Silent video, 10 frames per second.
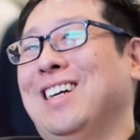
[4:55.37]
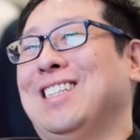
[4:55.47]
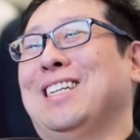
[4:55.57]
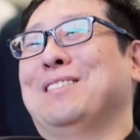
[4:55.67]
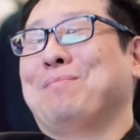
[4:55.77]

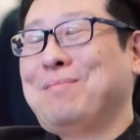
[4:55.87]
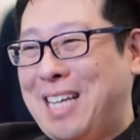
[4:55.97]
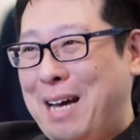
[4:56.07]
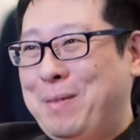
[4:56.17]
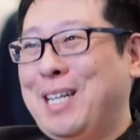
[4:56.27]
And then
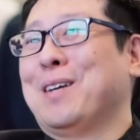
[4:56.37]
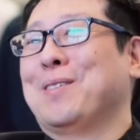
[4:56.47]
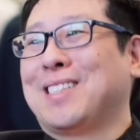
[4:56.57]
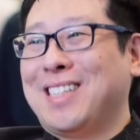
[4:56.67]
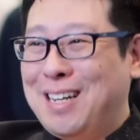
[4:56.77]
that
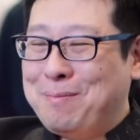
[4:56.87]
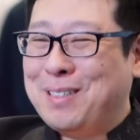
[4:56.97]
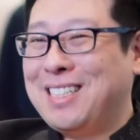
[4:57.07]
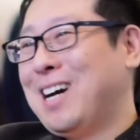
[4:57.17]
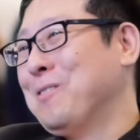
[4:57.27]
meeting was set
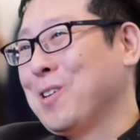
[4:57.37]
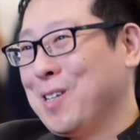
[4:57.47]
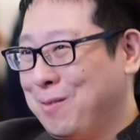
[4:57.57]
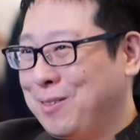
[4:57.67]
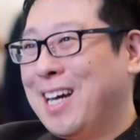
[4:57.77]
up, and now
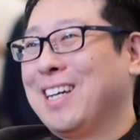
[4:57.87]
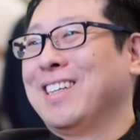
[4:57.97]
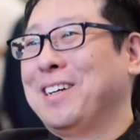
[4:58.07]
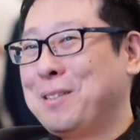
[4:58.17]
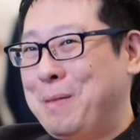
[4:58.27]
we're
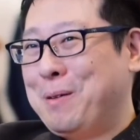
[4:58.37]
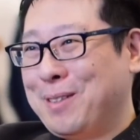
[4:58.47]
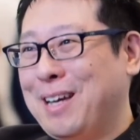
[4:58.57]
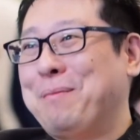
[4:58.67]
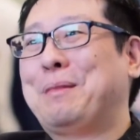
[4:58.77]
flying there to meet
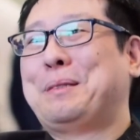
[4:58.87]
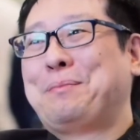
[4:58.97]
with them.